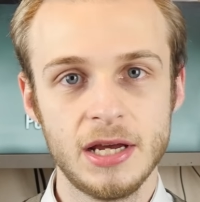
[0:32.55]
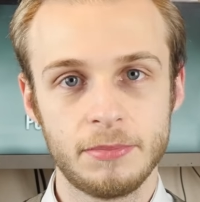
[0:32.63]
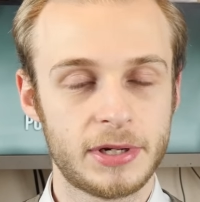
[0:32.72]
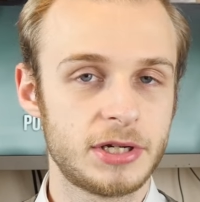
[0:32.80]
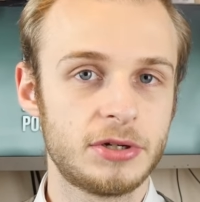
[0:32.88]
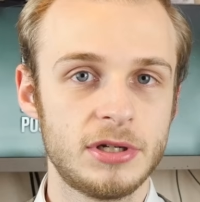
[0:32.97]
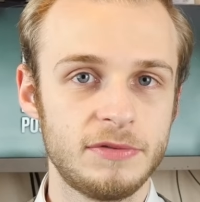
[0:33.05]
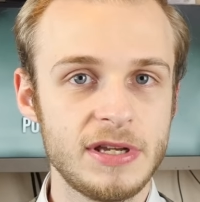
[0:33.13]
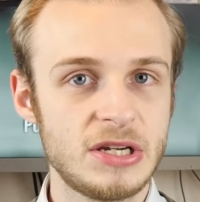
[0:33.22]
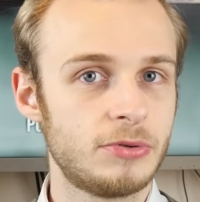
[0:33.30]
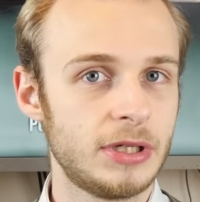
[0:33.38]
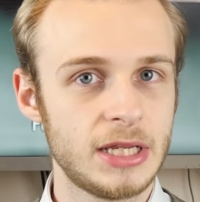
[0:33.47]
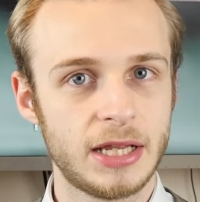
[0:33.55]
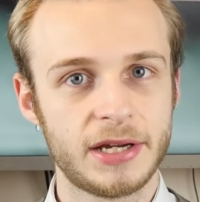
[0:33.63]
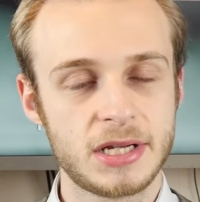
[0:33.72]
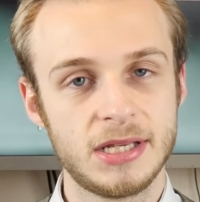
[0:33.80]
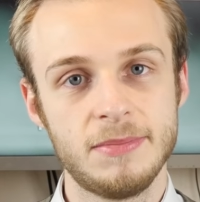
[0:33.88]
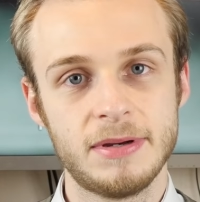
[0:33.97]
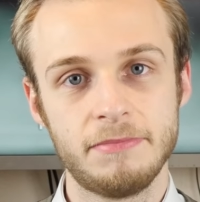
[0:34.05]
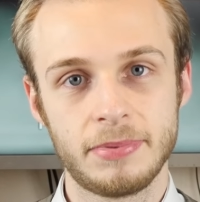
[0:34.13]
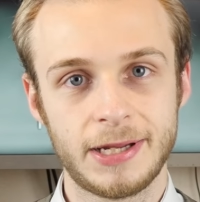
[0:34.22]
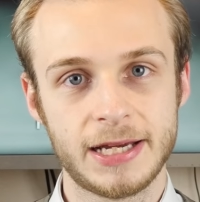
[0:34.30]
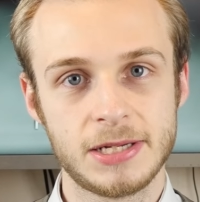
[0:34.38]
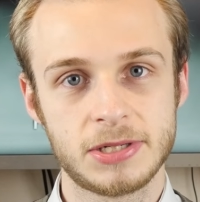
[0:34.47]
but I could have equally likely been
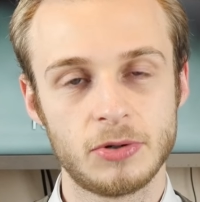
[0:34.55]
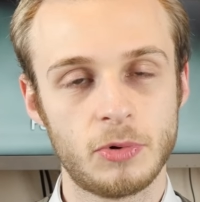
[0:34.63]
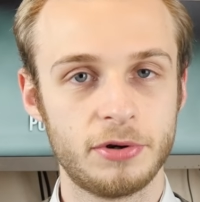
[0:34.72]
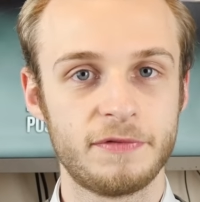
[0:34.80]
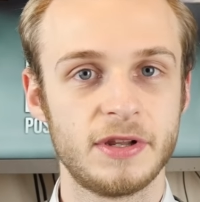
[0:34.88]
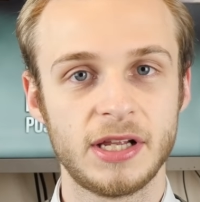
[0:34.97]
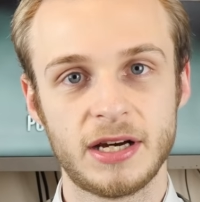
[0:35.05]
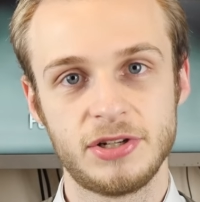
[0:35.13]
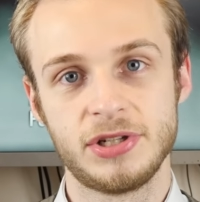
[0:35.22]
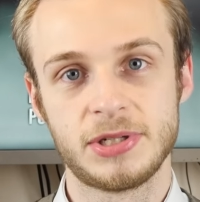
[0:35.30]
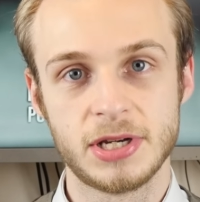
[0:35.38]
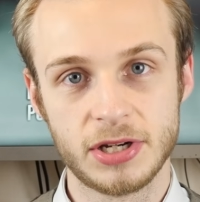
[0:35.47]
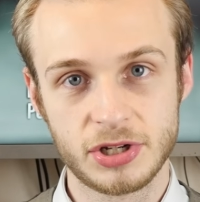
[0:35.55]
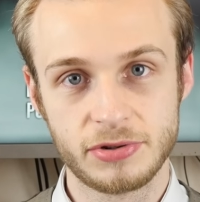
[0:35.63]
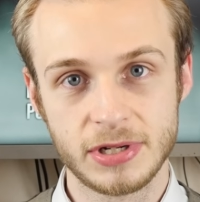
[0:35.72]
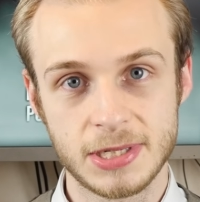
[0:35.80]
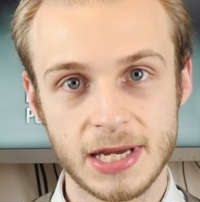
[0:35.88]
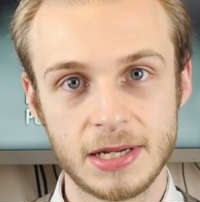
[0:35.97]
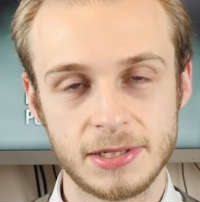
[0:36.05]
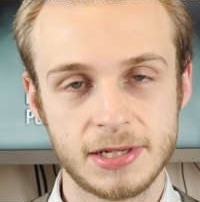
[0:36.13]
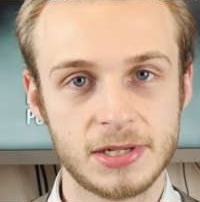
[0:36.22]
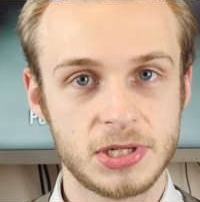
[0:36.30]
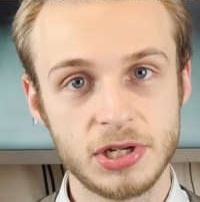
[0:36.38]
placed at one of the larger tertiary centres,